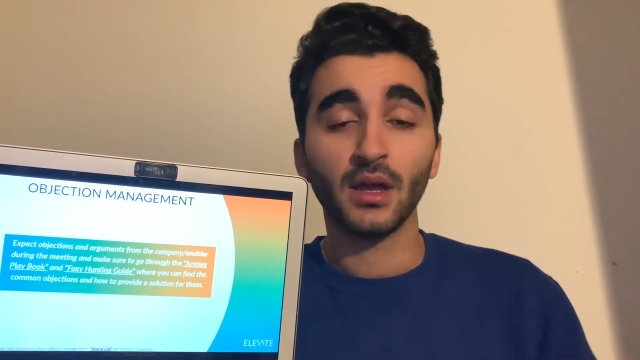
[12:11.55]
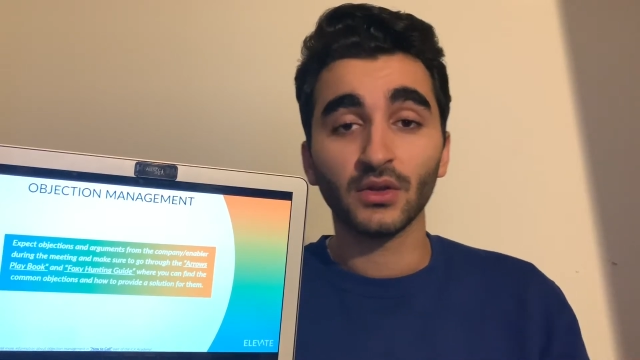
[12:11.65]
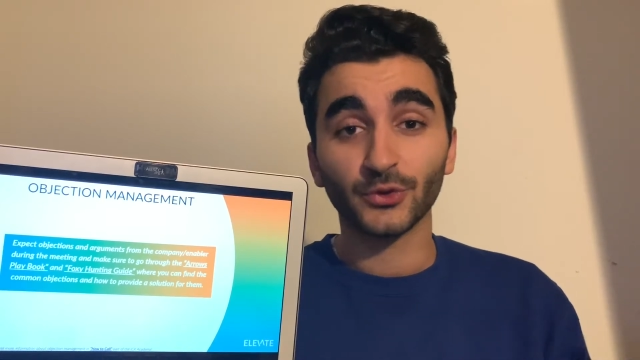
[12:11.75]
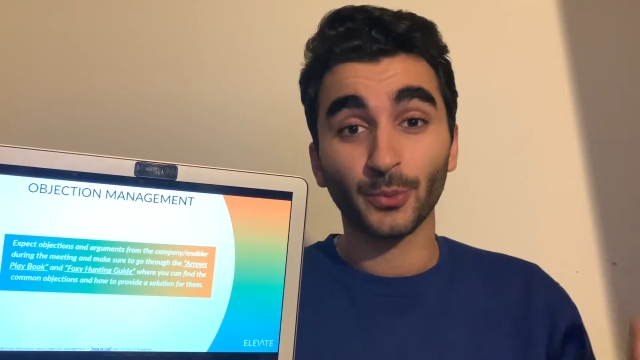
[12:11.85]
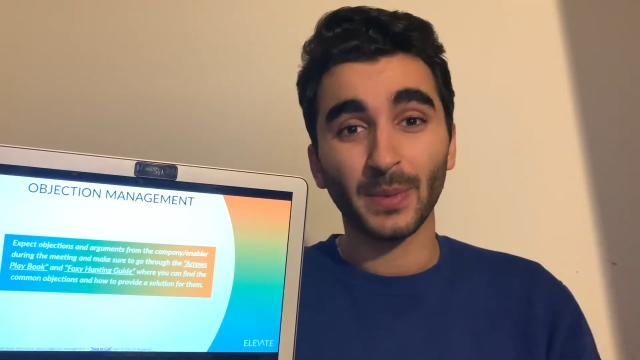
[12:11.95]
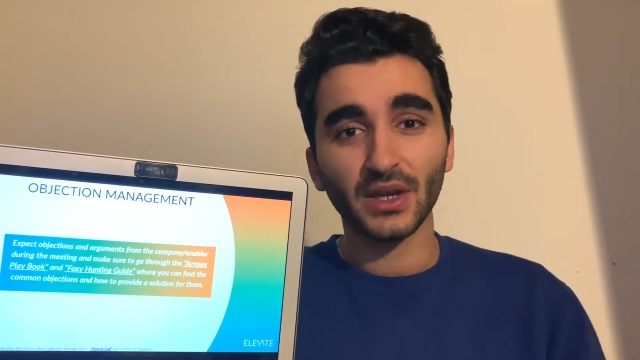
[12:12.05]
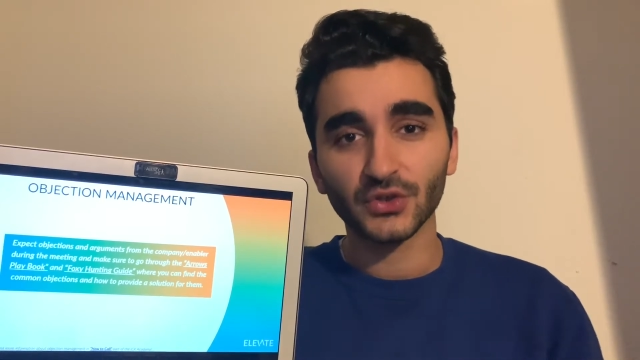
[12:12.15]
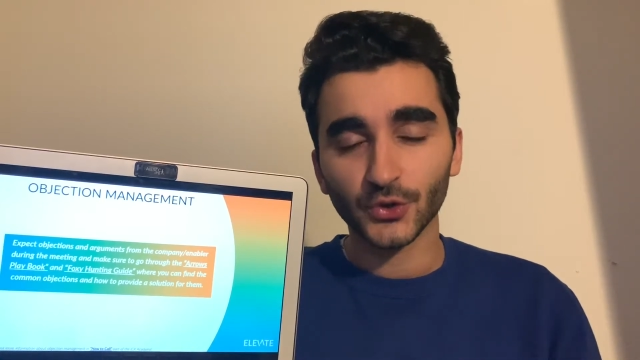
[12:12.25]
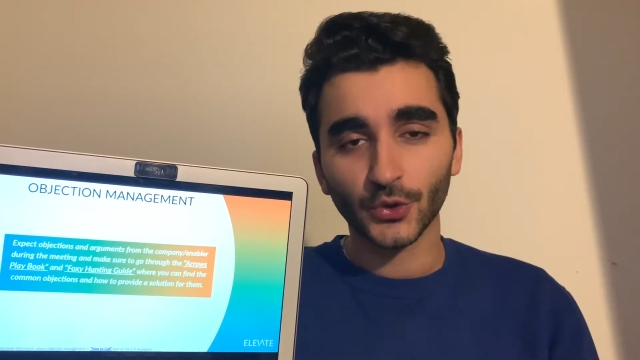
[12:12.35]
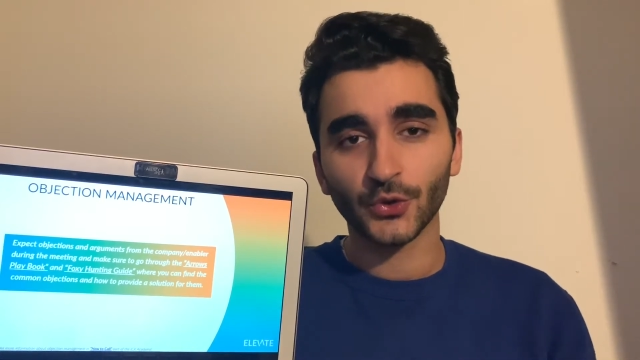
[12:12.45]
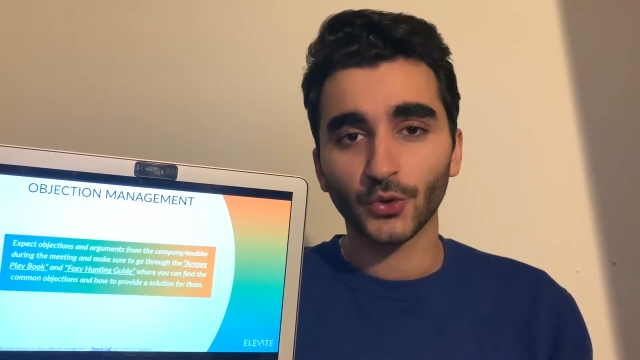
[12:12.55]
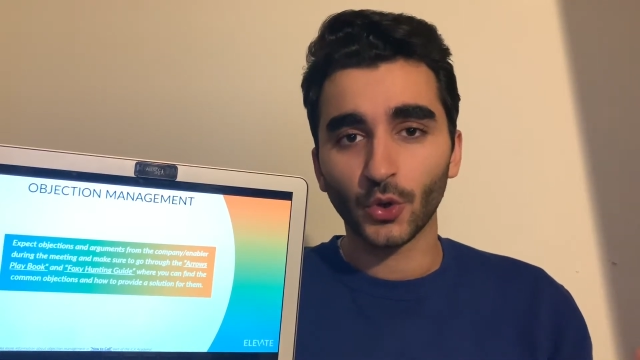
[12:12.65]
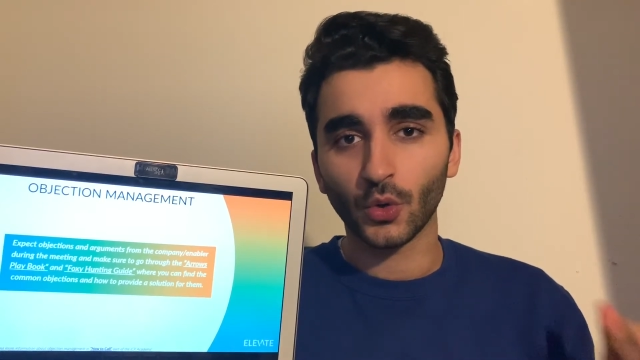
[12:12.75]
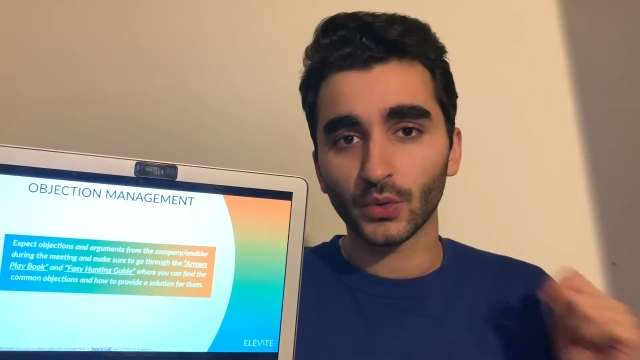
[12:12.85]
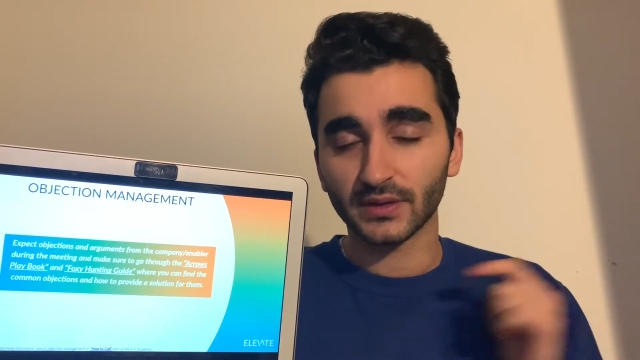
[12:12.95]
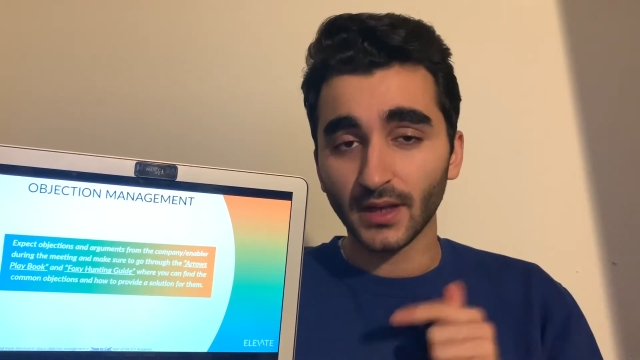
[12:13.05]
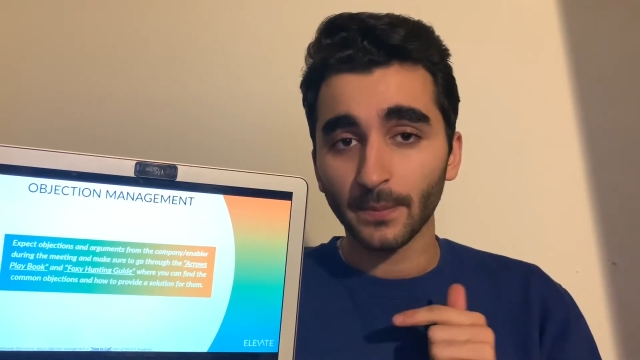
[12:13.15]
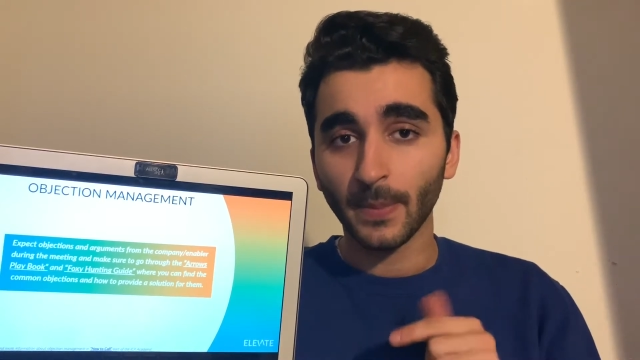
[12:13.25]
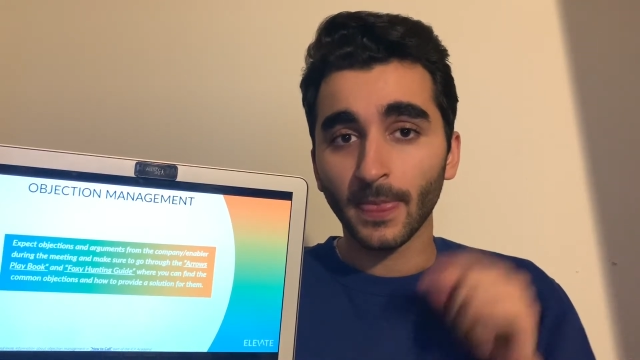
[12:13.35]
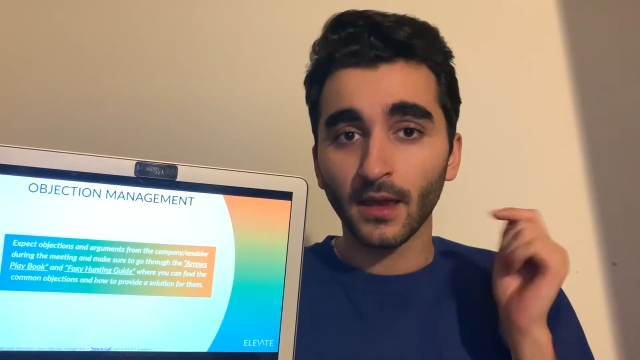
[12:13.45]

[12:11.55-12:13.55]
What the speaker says: So make sure you go over them.